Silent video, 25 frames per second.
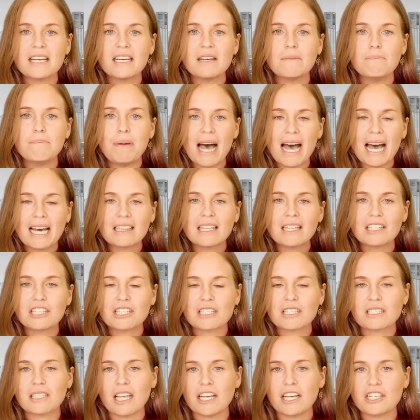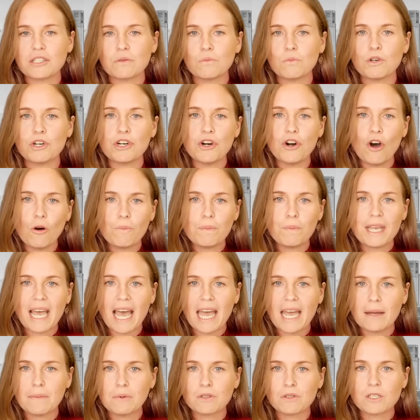bad legislation would not be
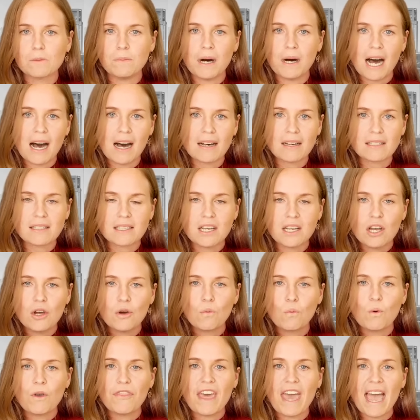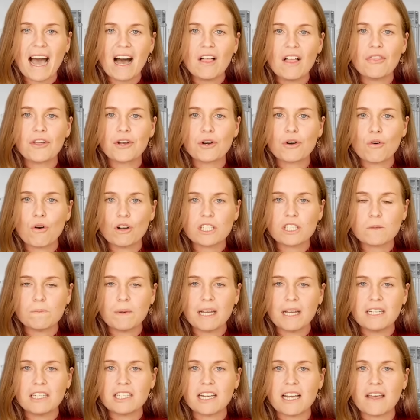able to pass without the
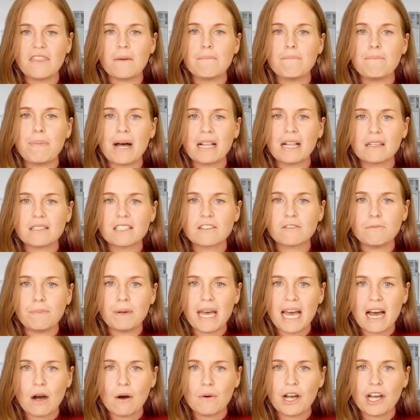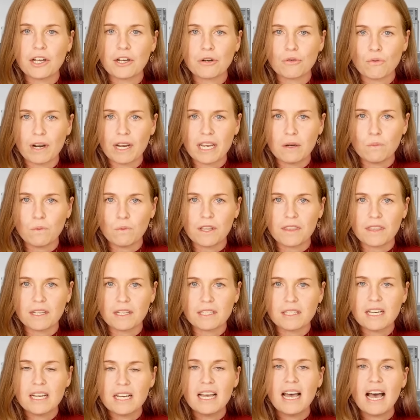crossbench and the balance of power agreeing with it.